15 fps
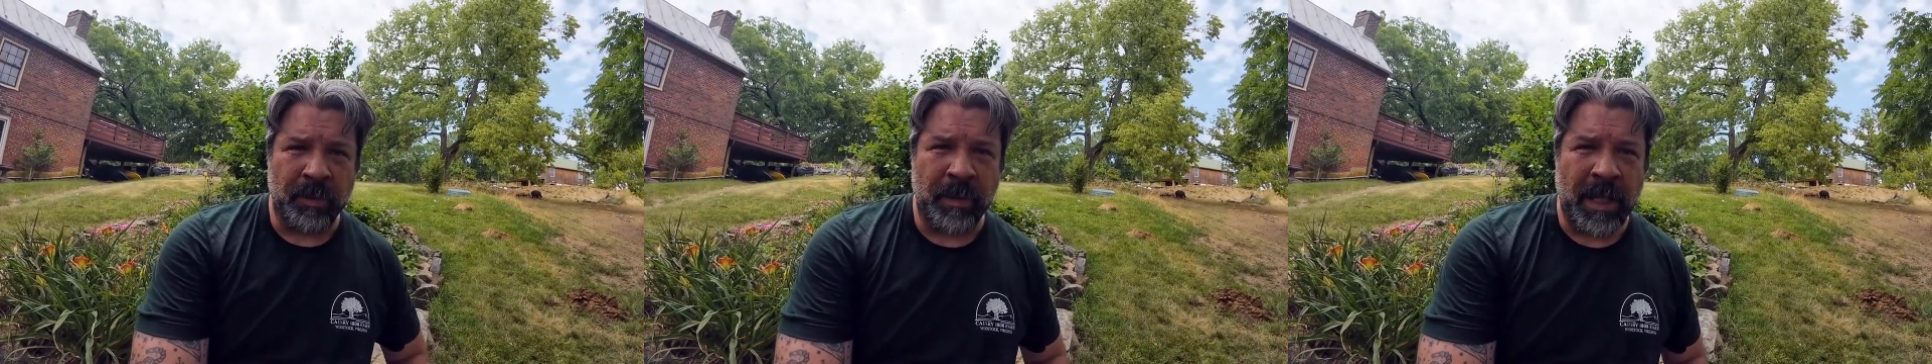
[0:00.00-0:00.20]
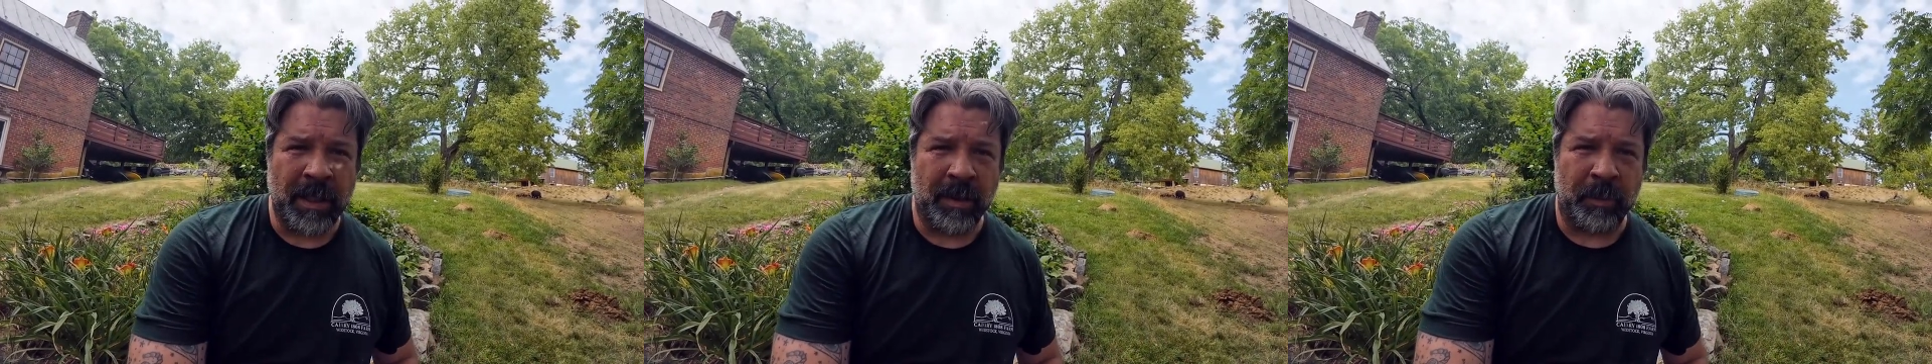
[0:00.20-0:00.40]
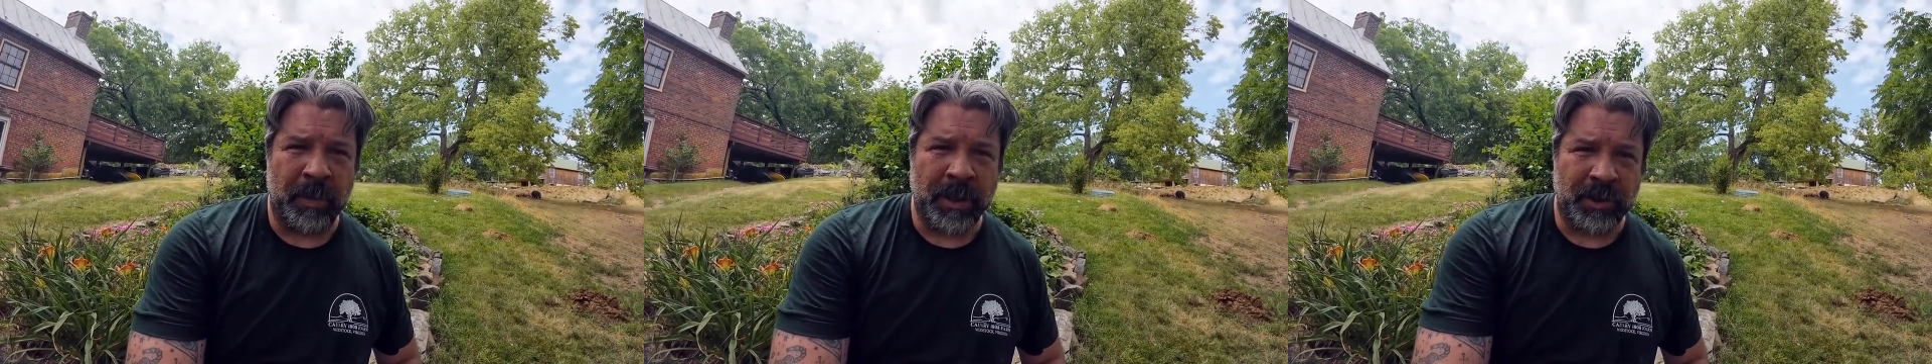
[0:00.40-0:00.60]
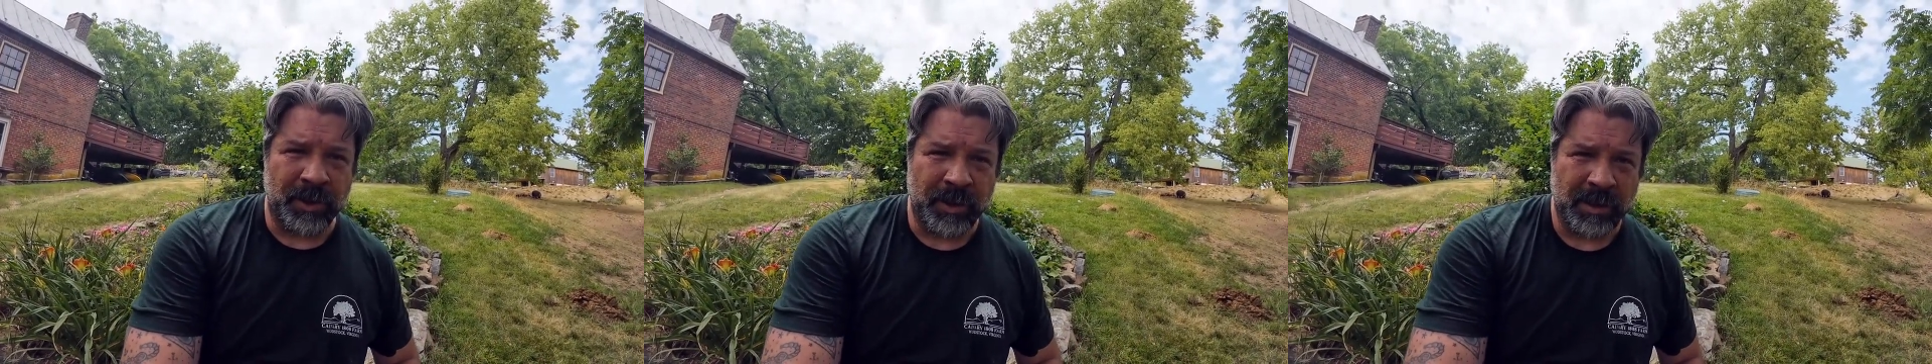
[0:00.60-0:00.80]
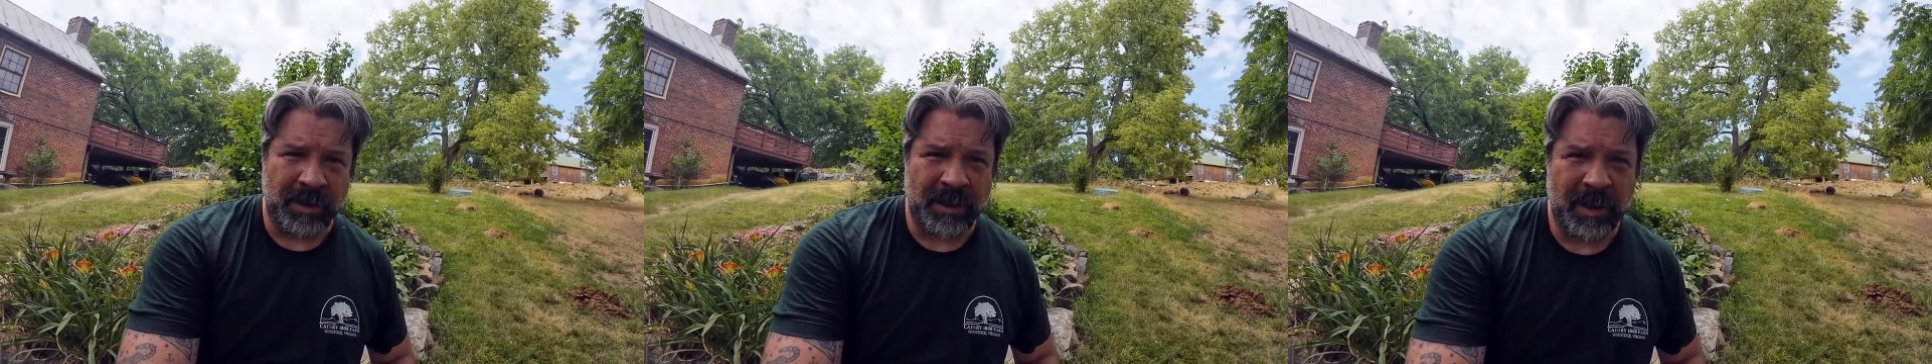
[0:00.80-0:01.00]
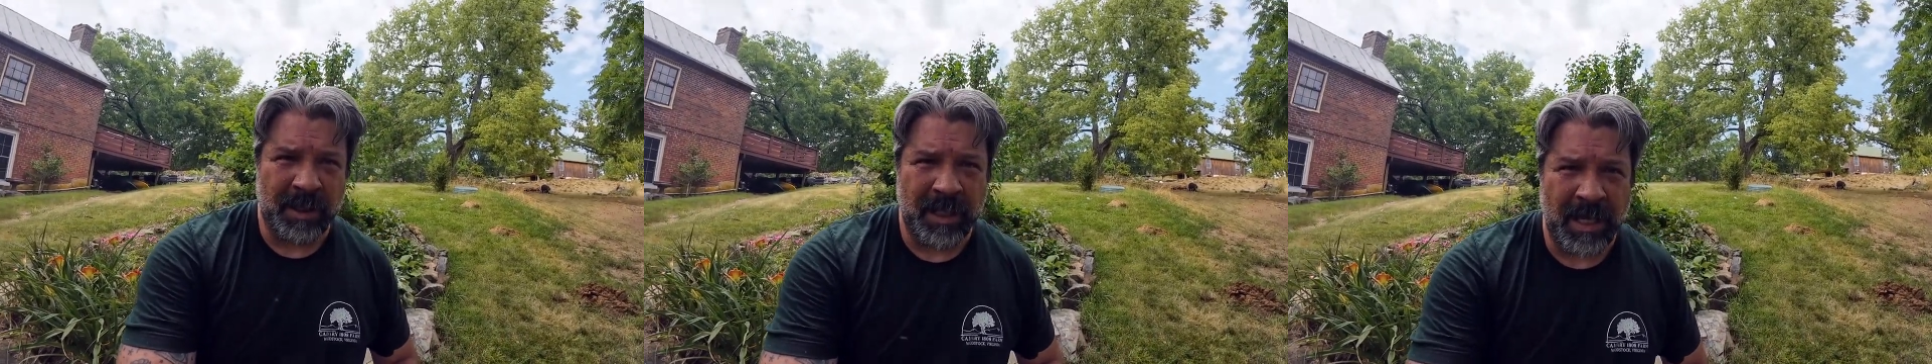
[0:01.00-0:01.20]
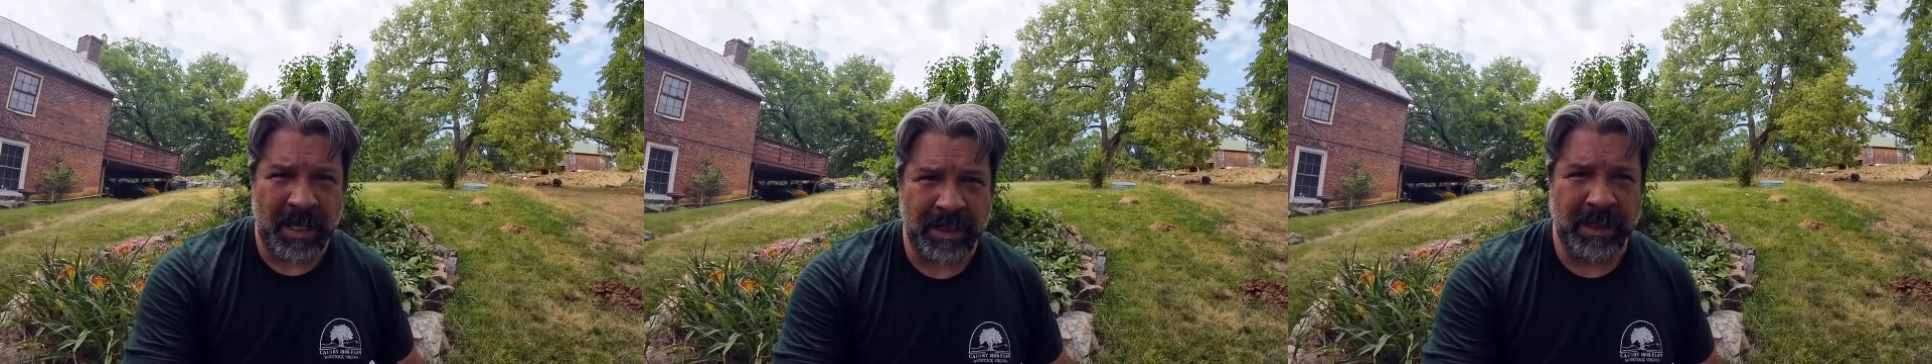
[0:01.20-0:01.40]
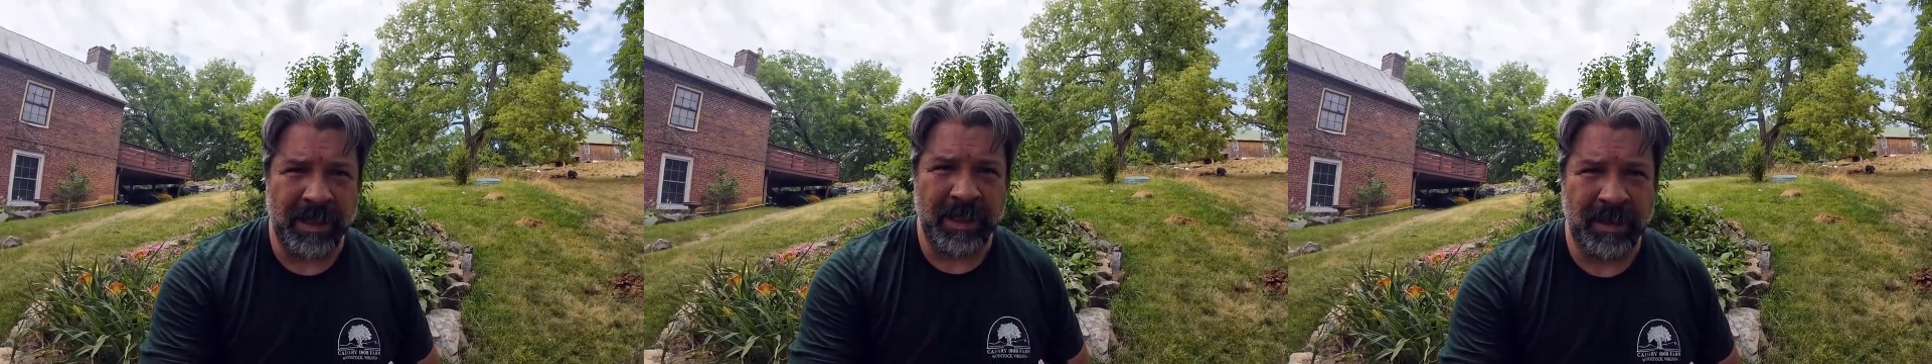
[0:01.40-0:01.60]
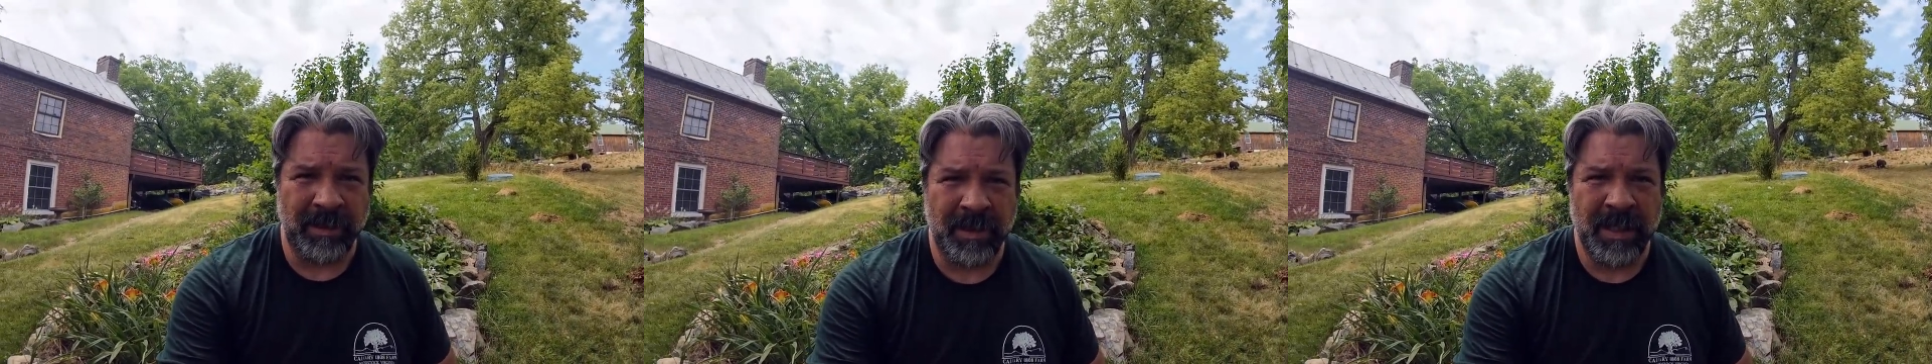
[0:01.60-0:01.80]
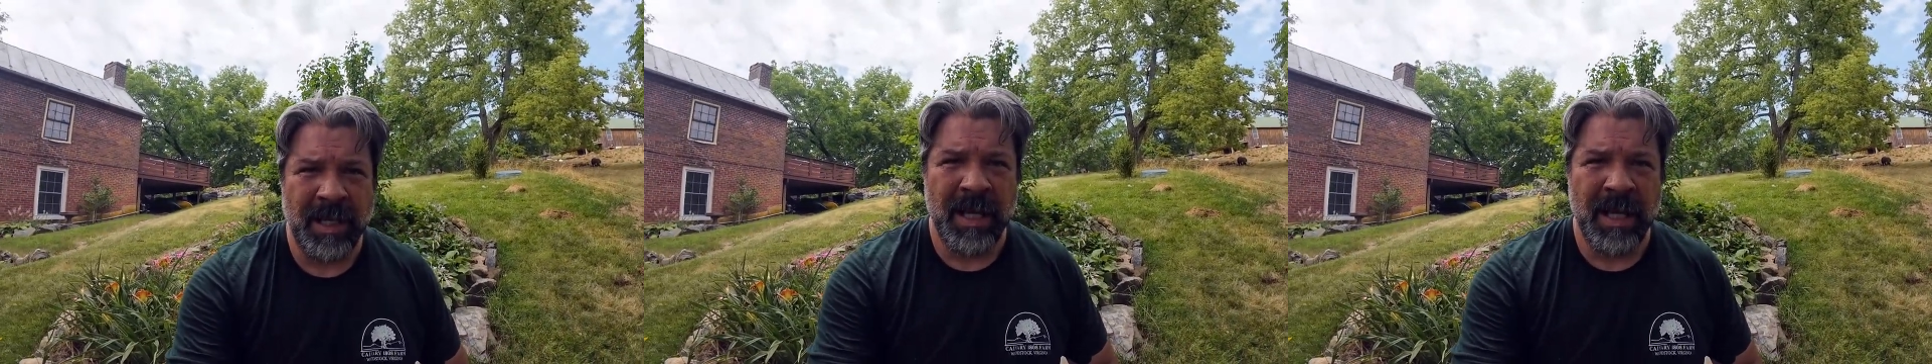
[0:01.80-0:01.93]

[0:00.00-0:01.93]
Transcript: Amanda pitched this idea, and